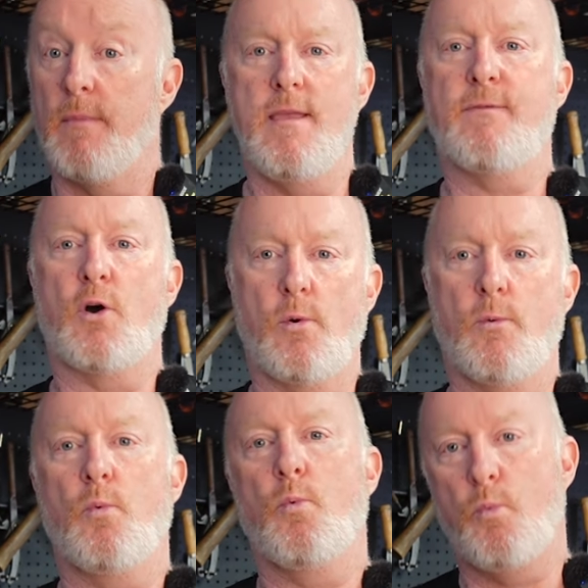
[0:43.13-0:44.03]
You've
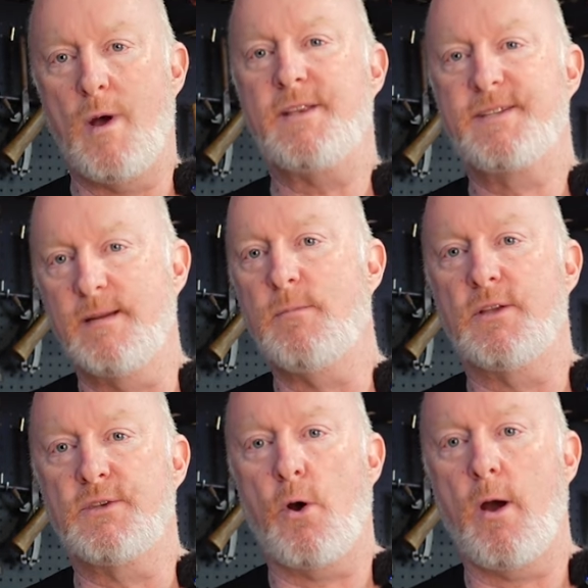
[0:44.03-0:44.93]
got one
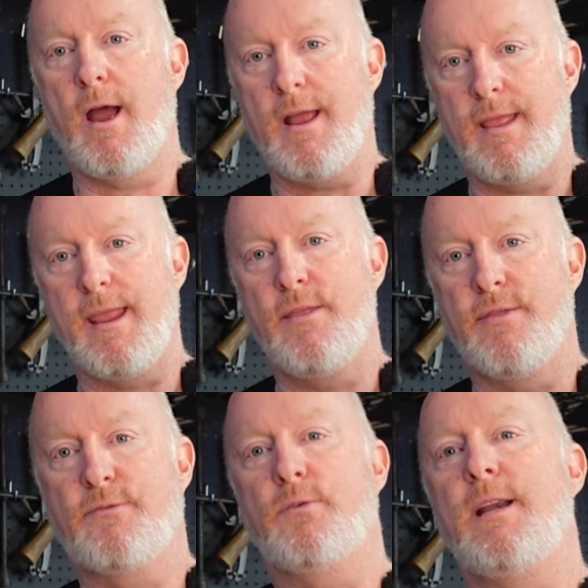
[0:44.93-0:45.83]
similar tyre in
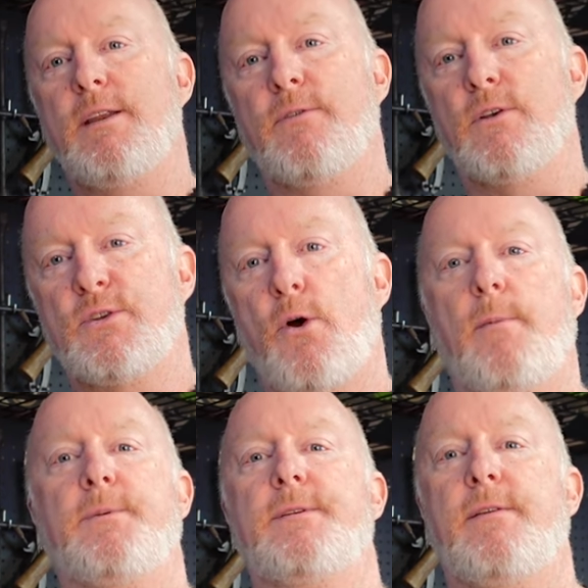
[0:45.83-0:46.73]
three different
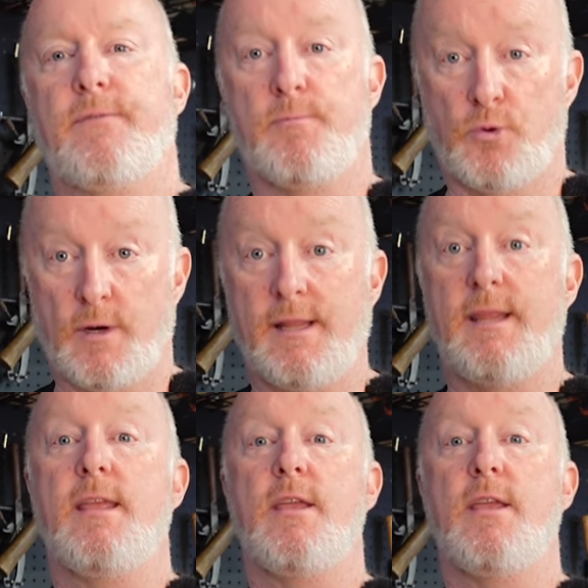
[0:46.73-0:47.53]
types for Pirelli.